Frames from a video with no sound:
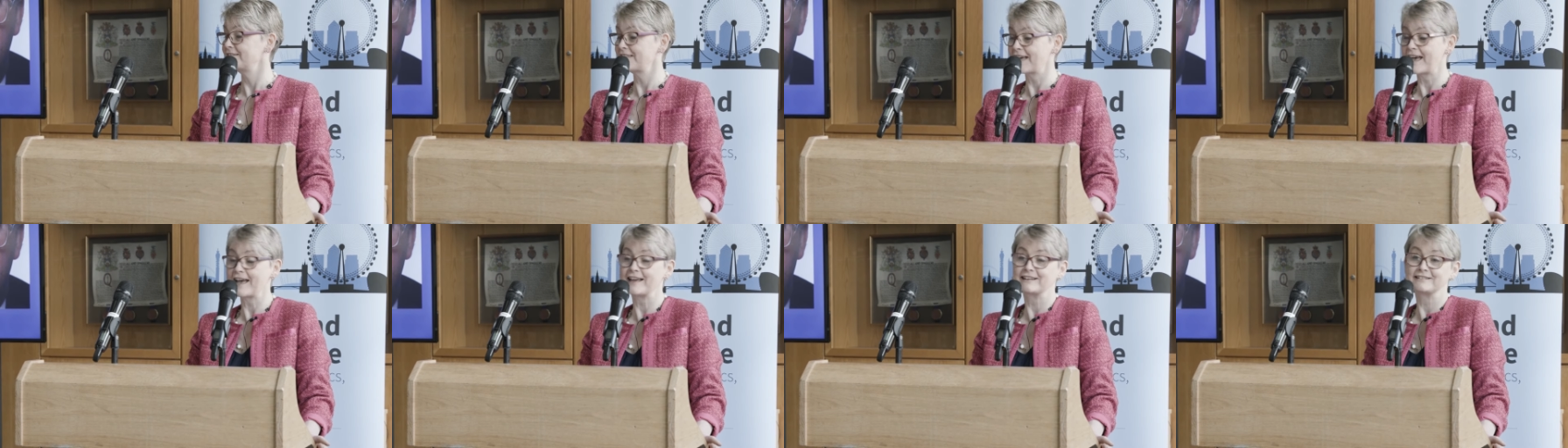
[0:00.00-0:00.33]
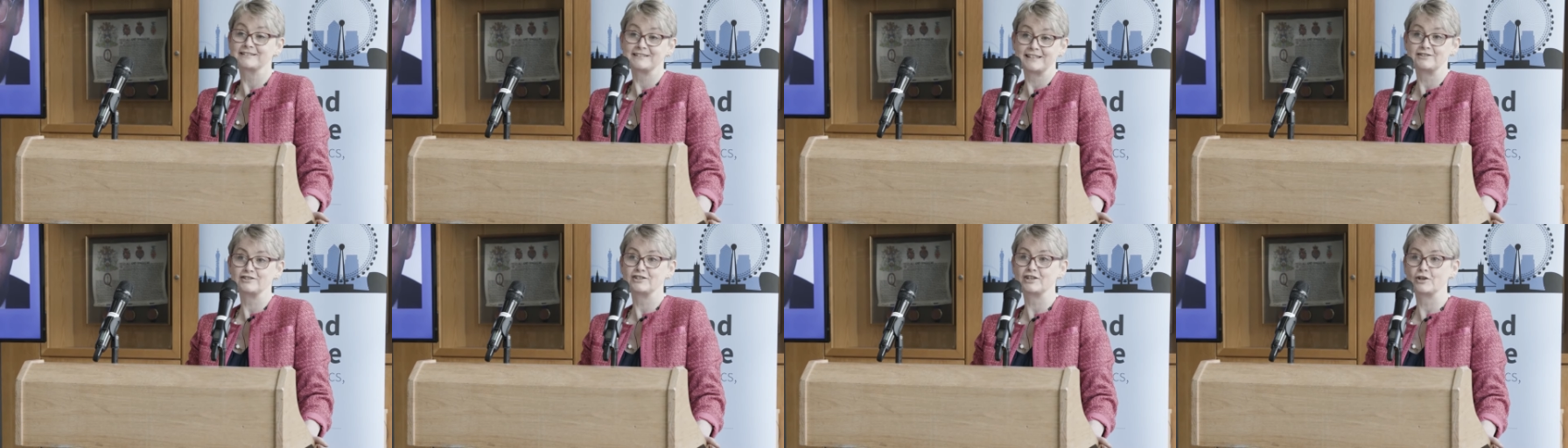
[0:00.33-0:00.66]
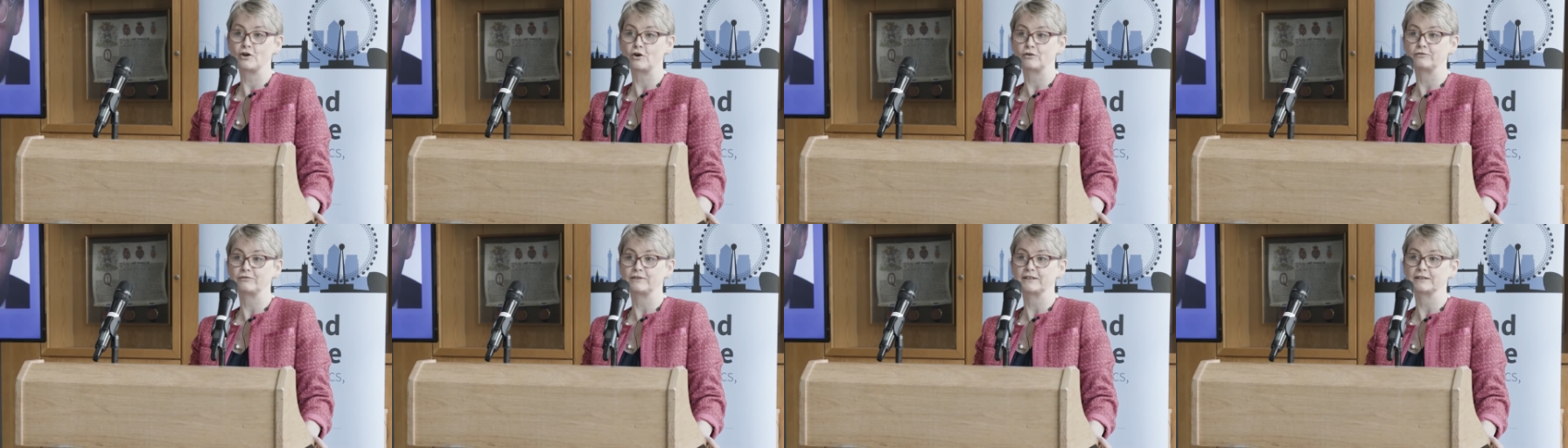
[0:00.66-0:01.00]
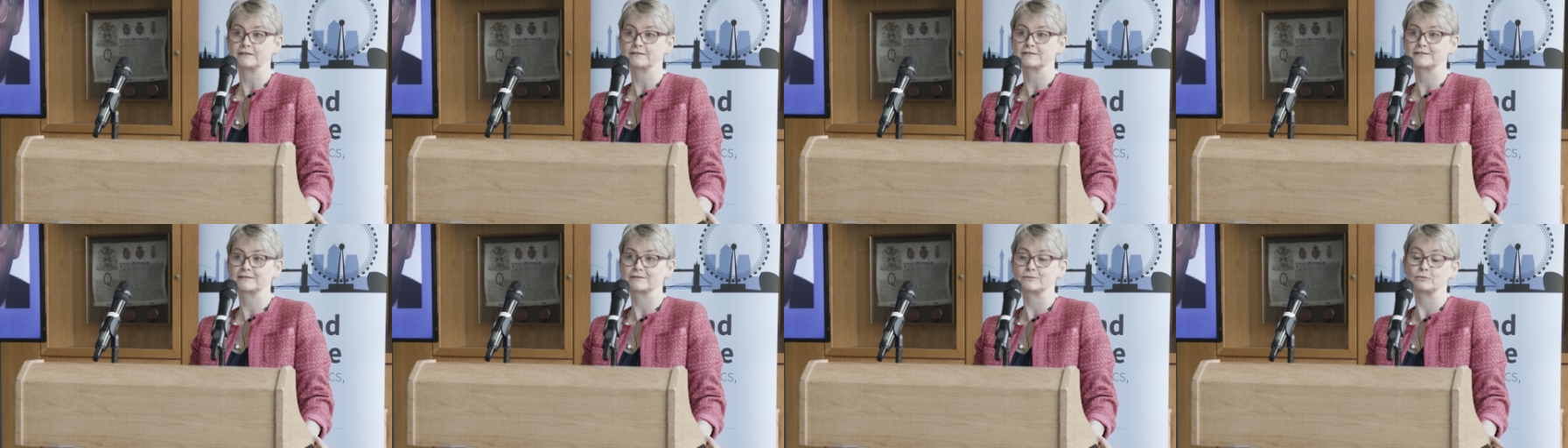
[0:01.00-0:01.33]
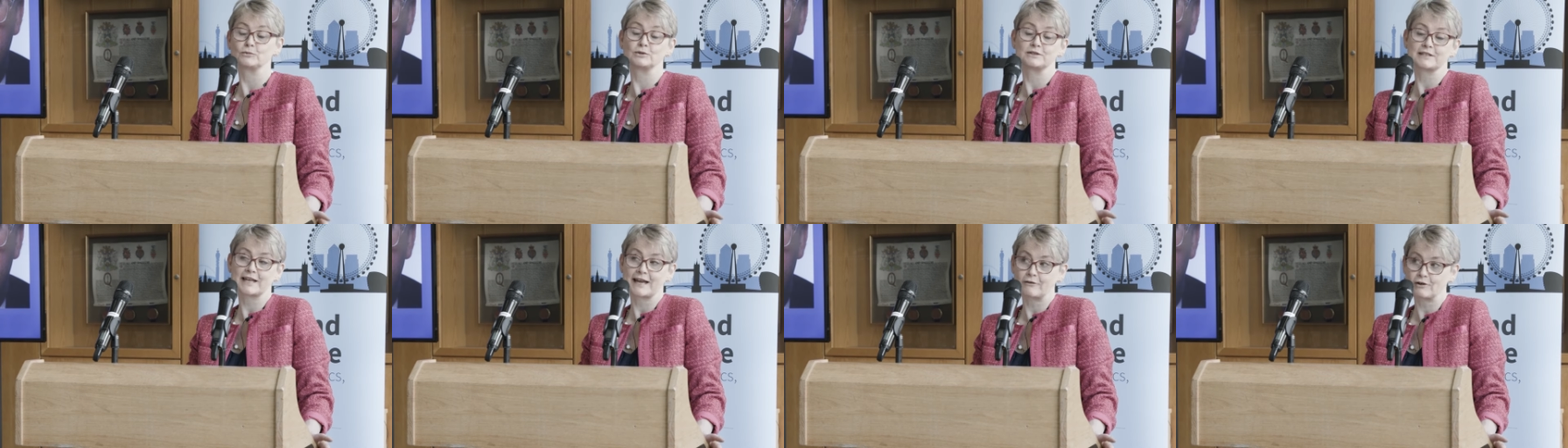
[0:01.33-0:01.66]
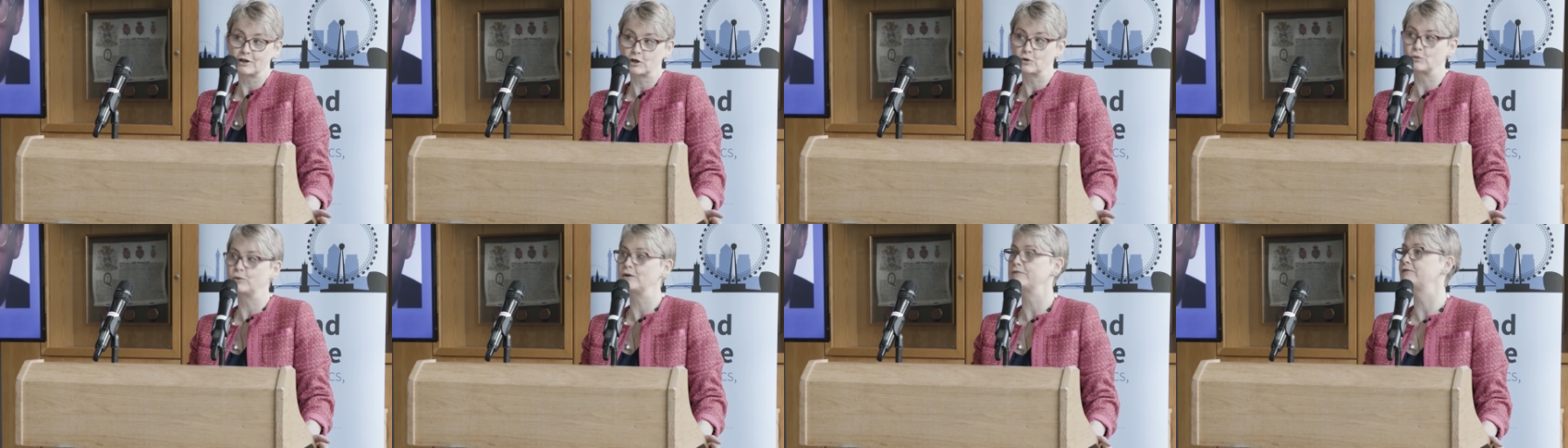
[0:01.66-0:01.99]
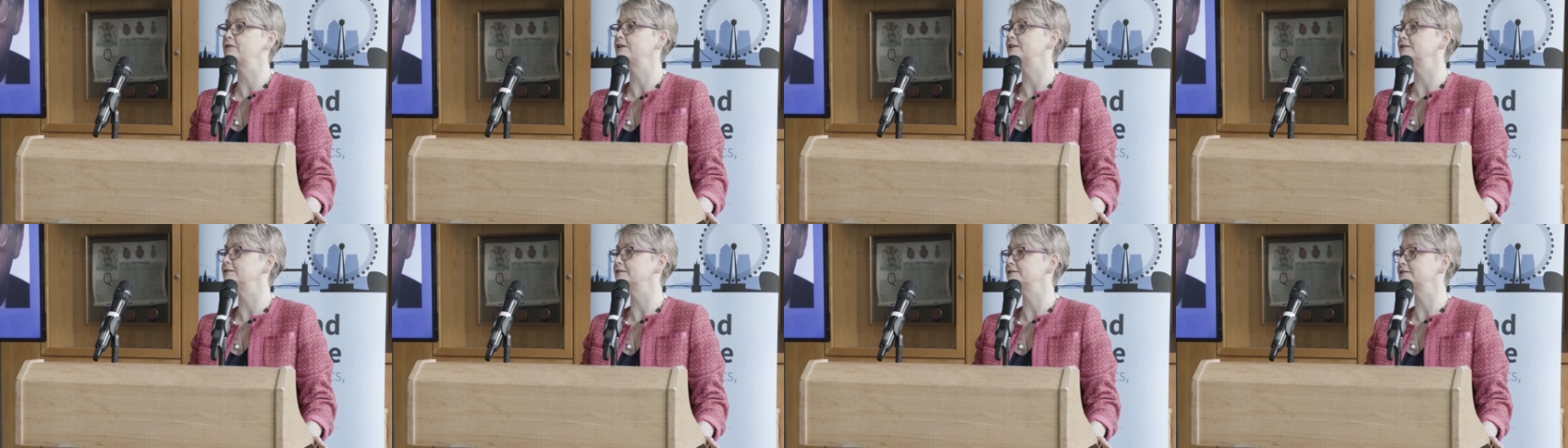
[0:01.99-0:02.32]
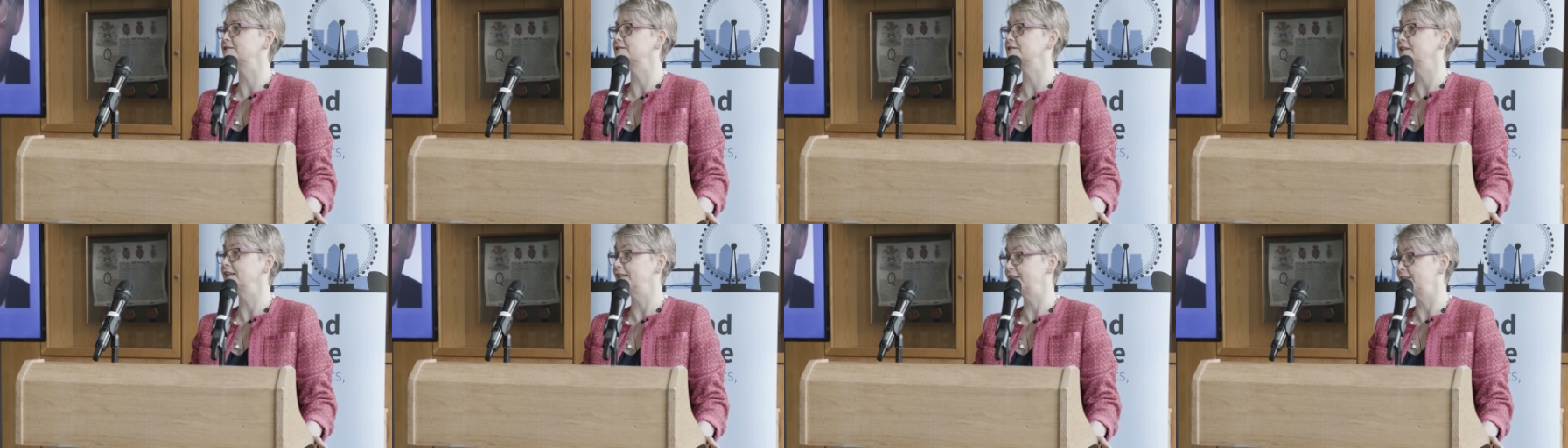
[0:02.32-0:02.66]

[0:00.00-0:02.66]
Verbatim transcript: That dingy office was our equivalent